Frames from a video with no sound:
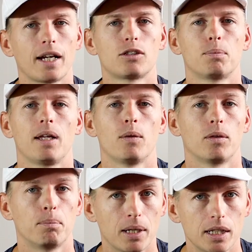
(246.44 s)
like to play
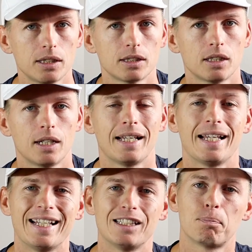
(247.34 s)
with pace
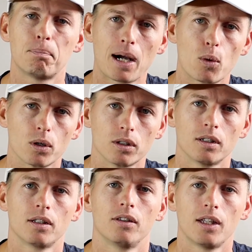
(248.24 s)
is power
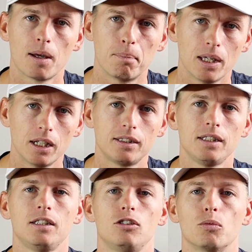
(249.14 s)
the
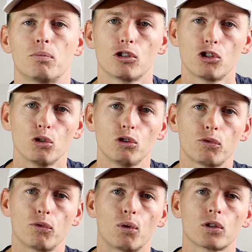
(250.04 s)
ability to produce
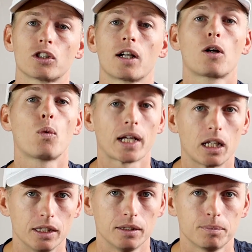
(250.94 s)
force
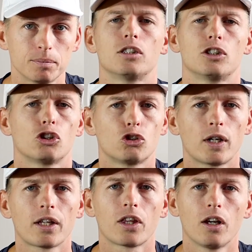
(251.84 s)
quickly.
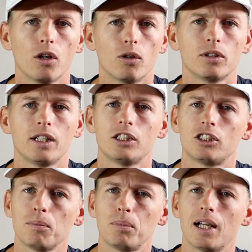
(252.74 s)
Strength alone is
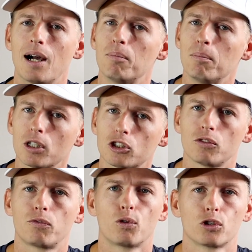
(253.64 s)
simply how
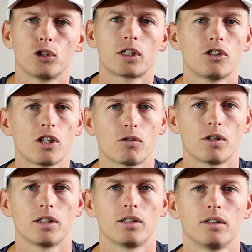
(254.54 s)
much force you can
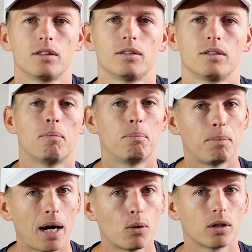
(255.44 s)
generate.
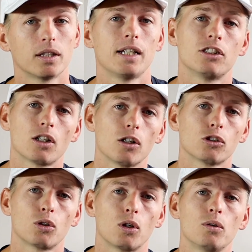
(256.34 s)
Power is
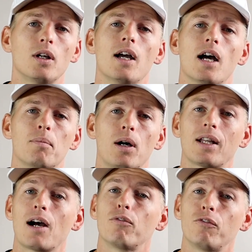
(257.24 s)
also about
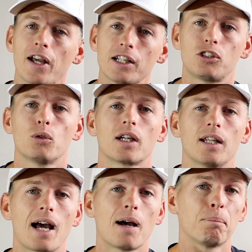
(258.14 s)
how fast you
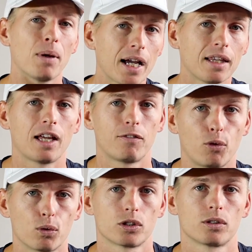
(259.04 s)
can apply that
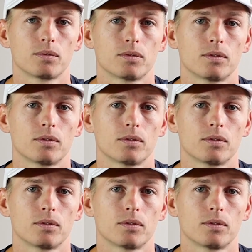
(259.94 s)
force.